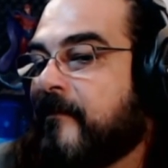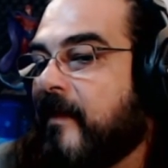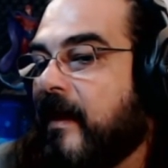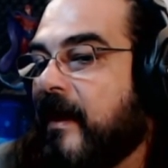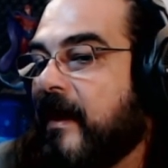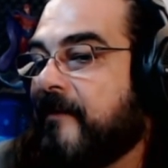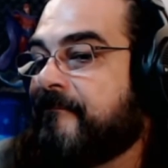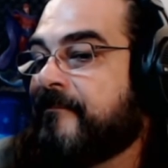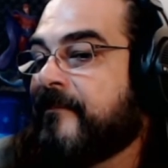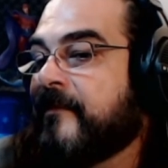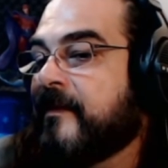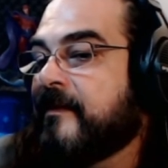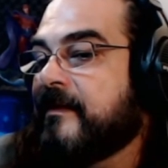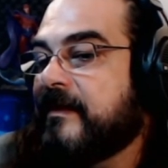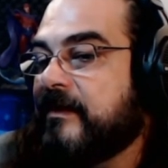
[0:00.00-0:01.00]
Uh,
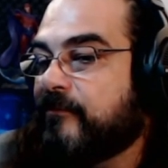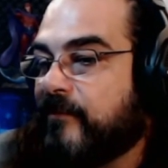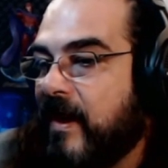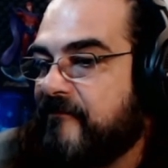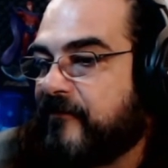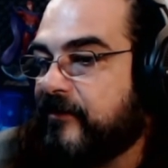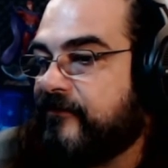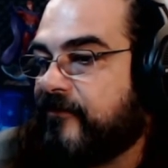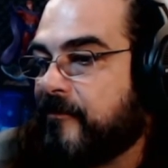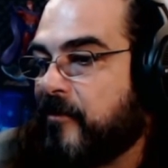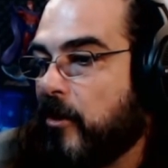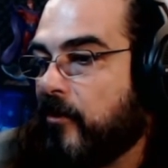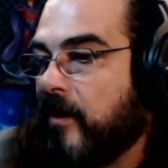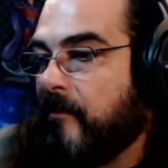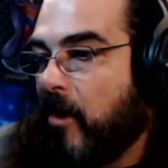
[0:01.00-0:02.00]
he referenced the
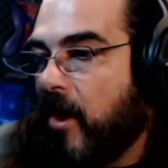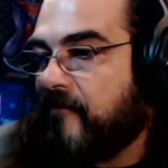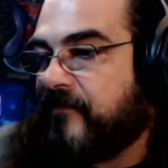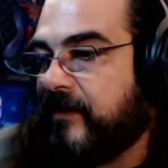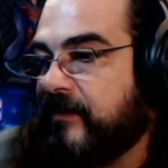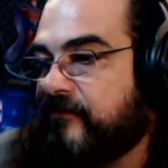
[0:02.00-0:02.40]
program often